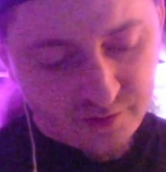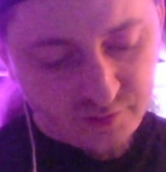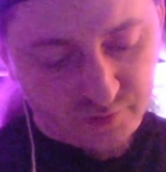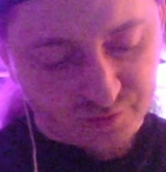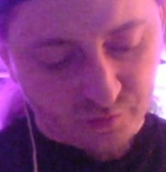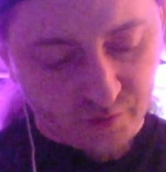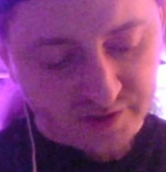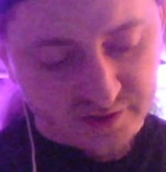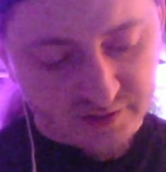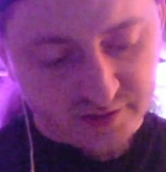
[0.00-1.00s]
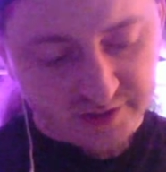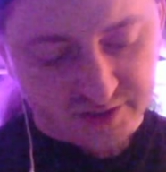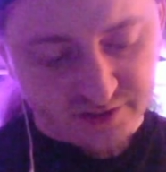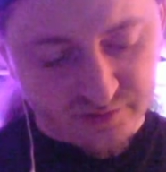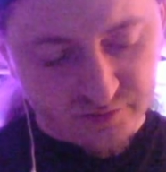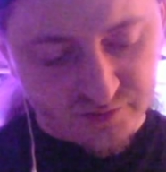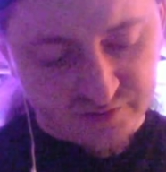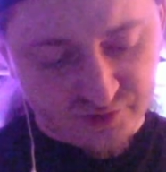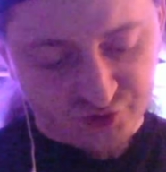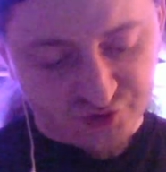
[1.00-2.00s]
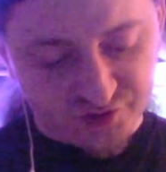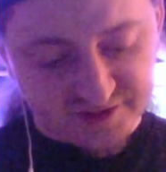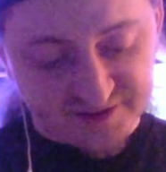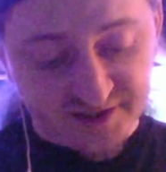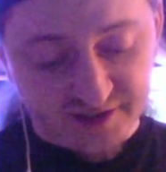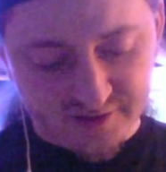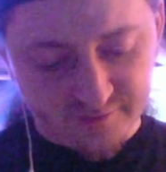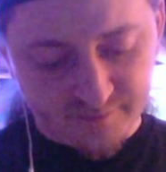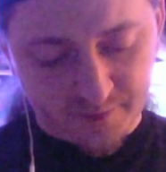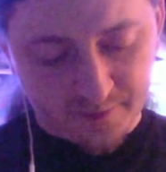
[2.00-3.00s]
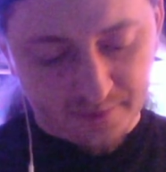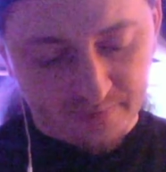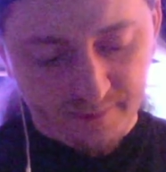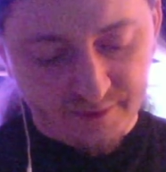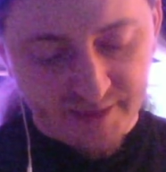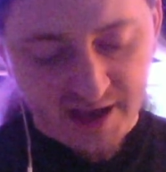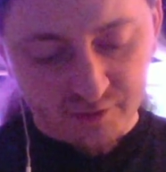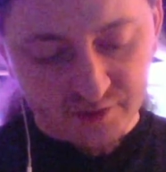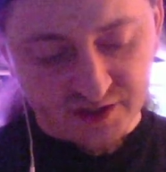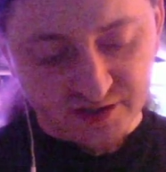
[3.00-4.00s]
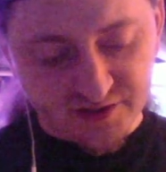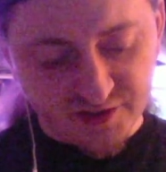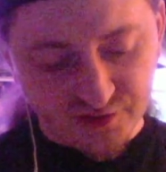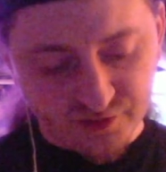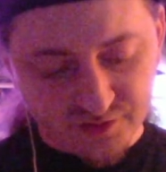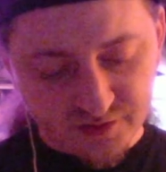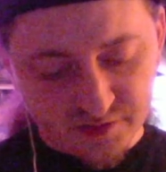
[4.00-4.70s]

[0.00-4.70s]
was what it usually said. Now it continued.